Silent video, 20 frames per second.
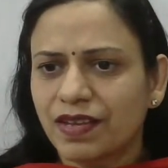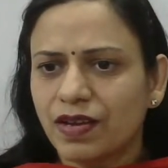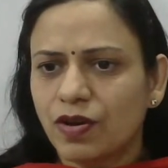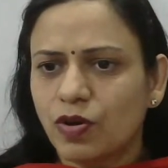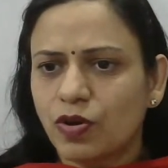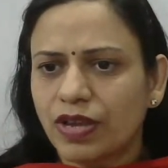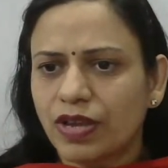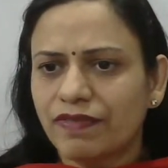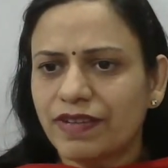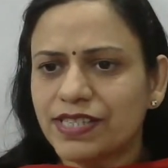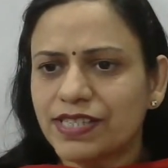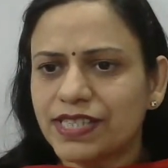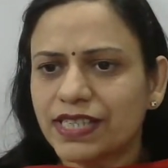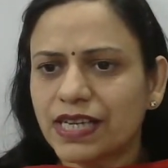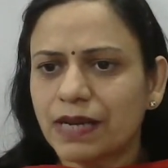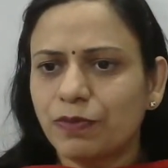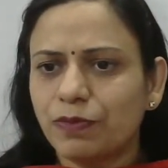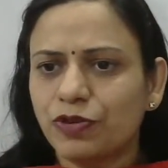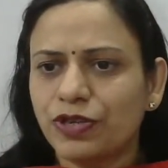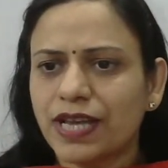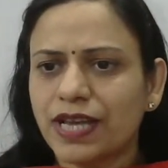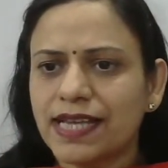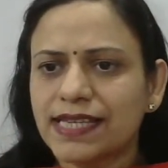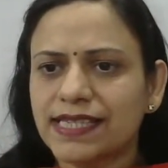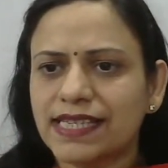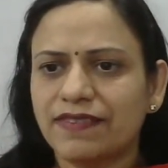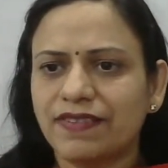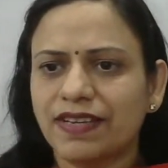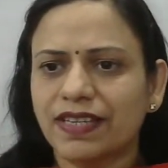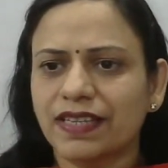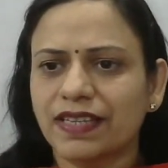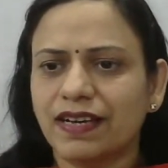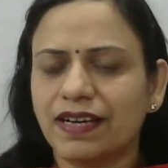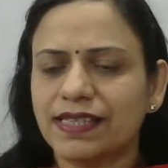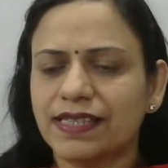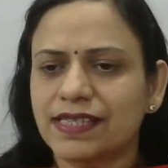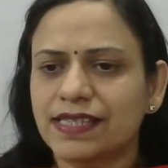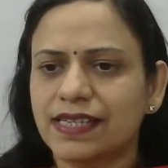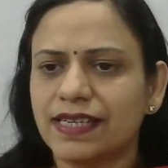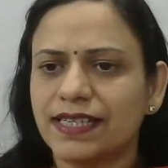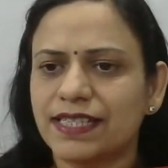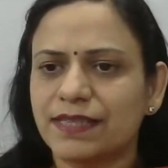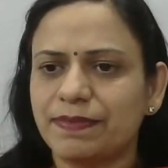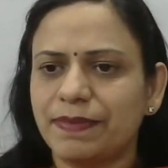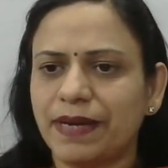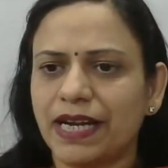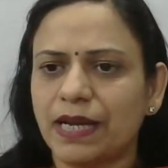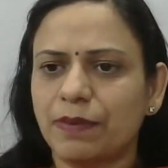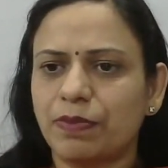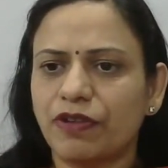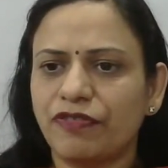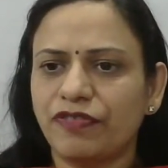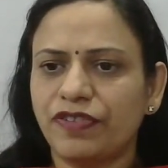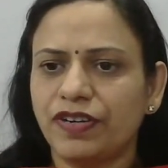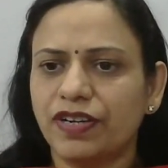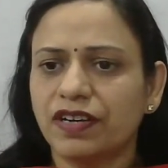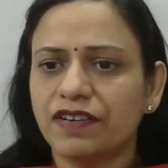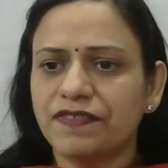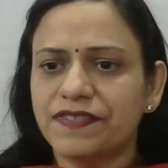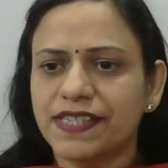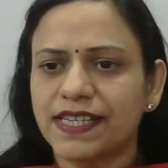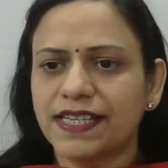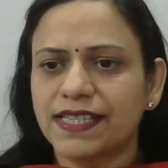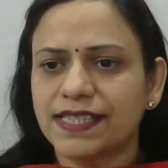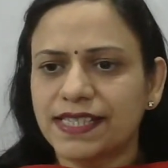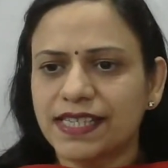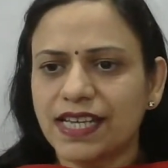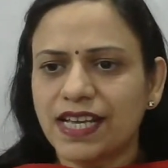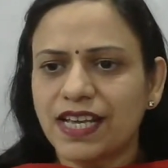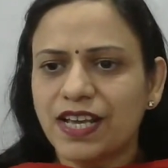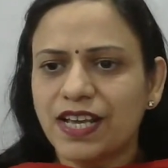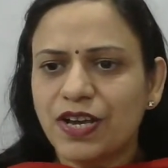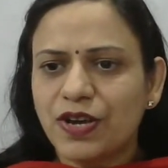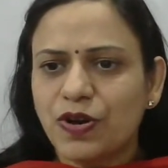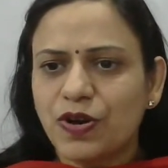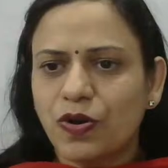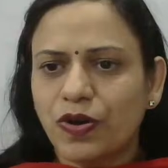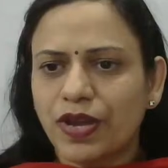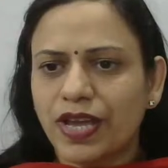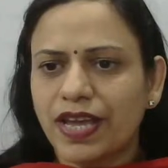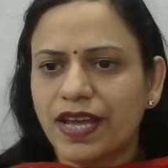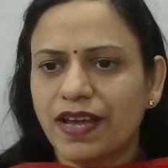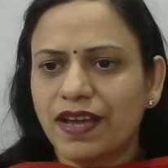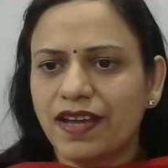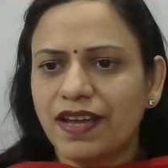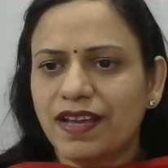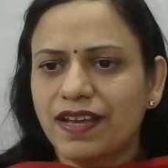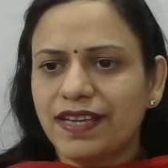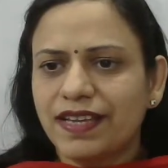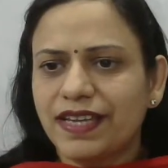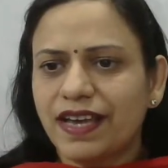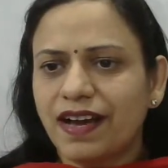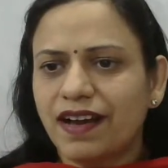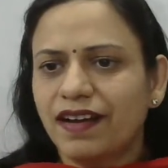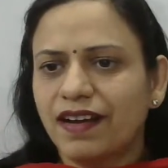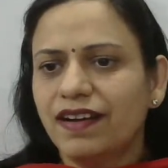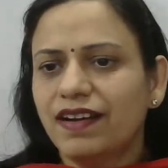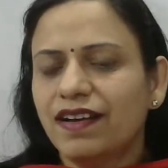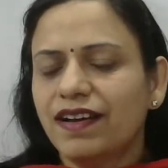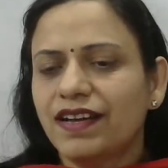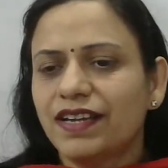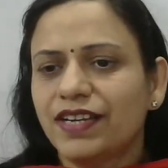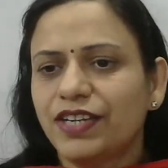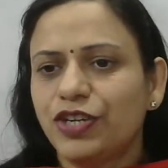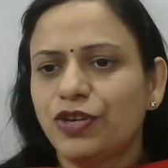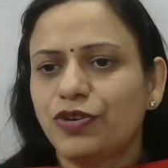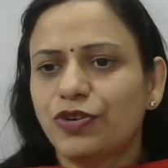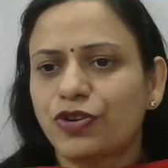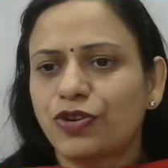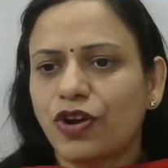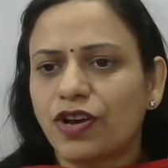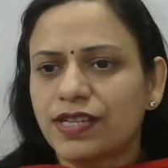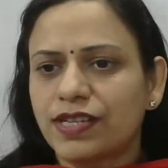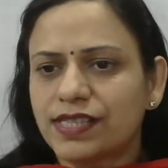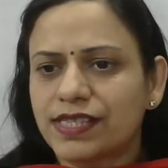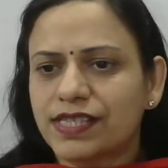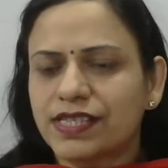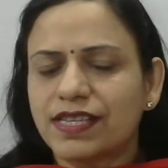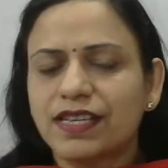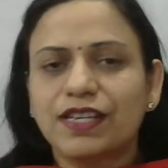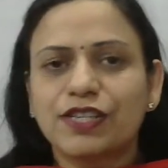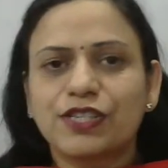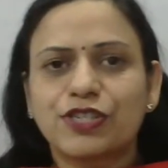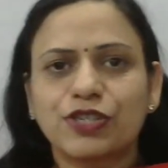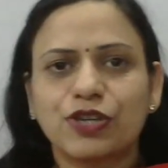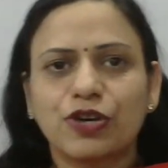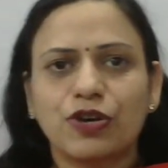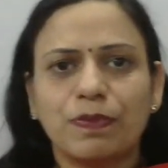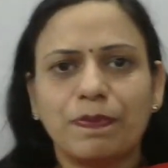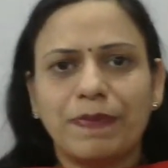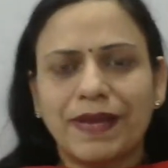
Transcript: Okay, Vanshika Punia is giving the answer. It's made up of nerve cells. Okay, yeah, neurons. So